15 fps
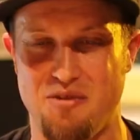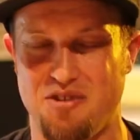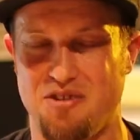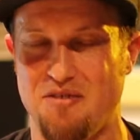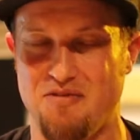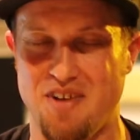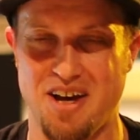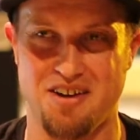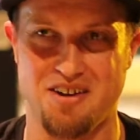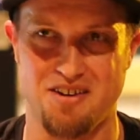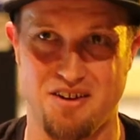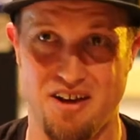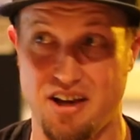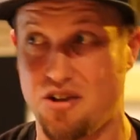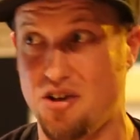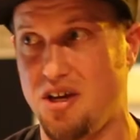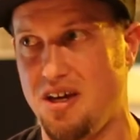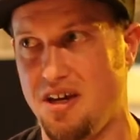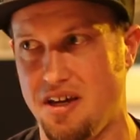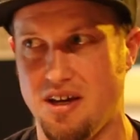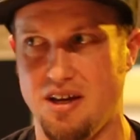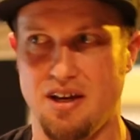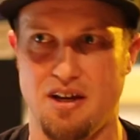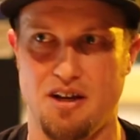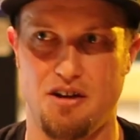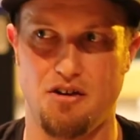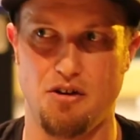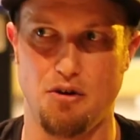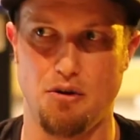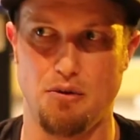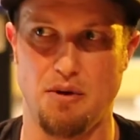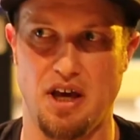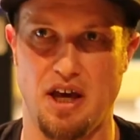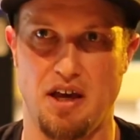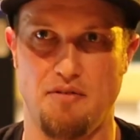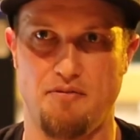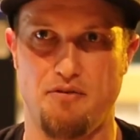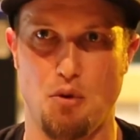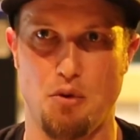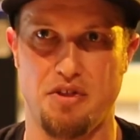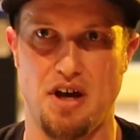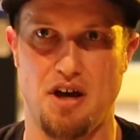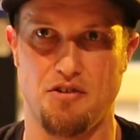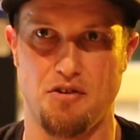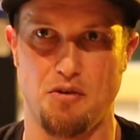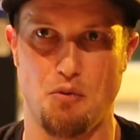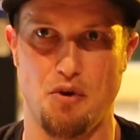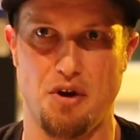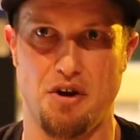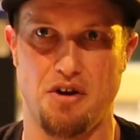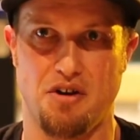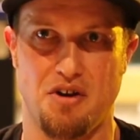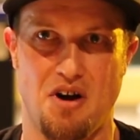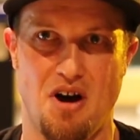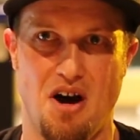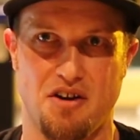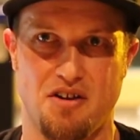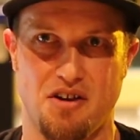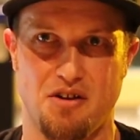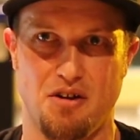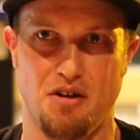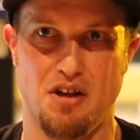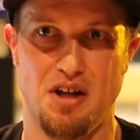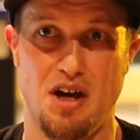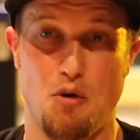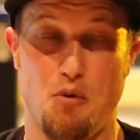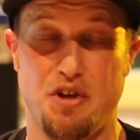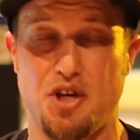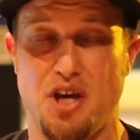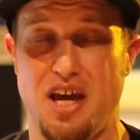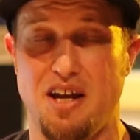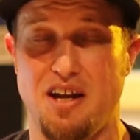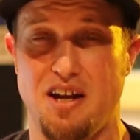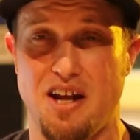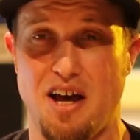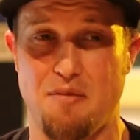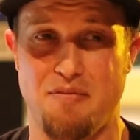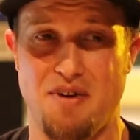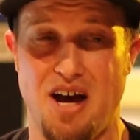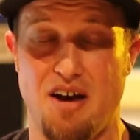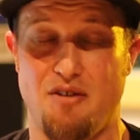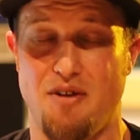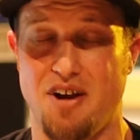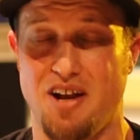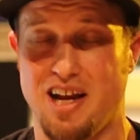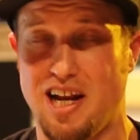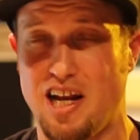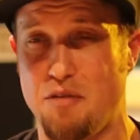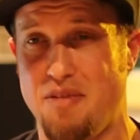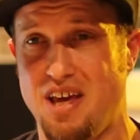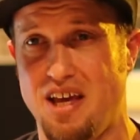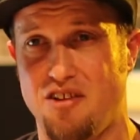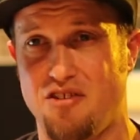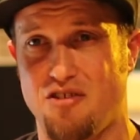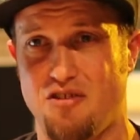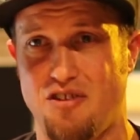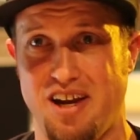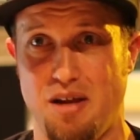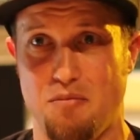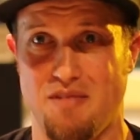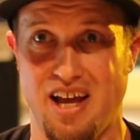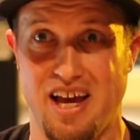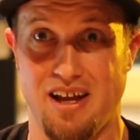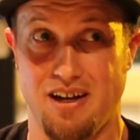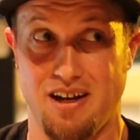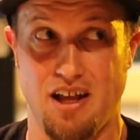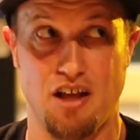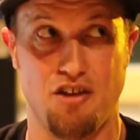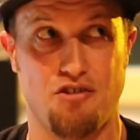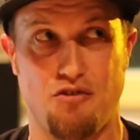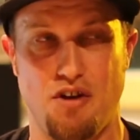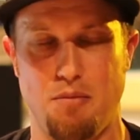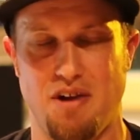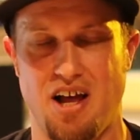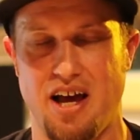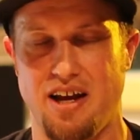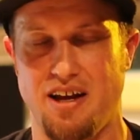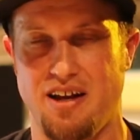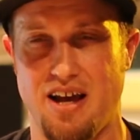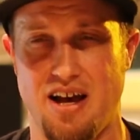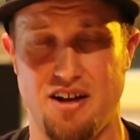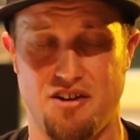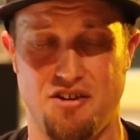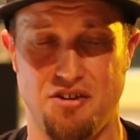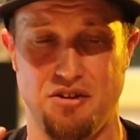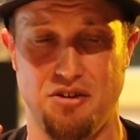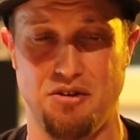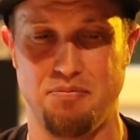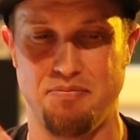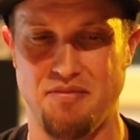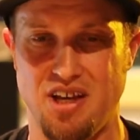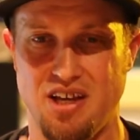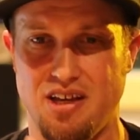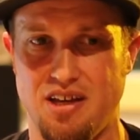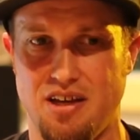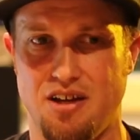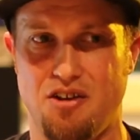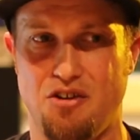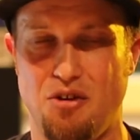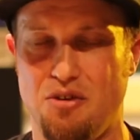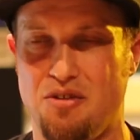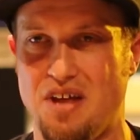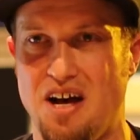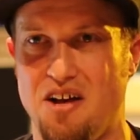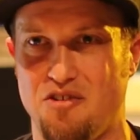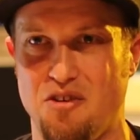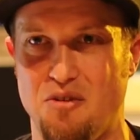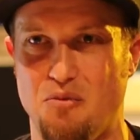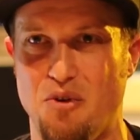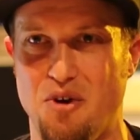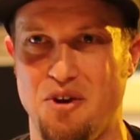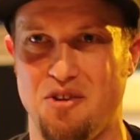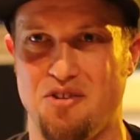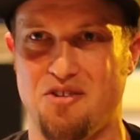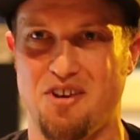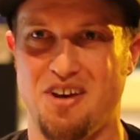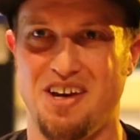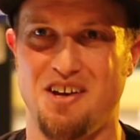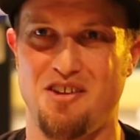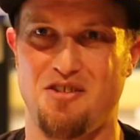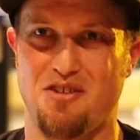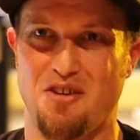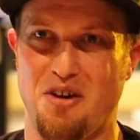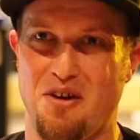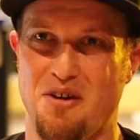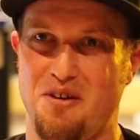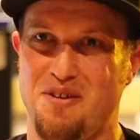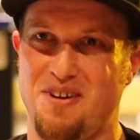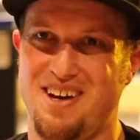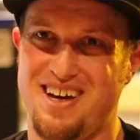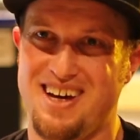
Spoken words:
was invited to actually do a 4,000 word article, which ended up ironically being streamlined down to 2,000 words. So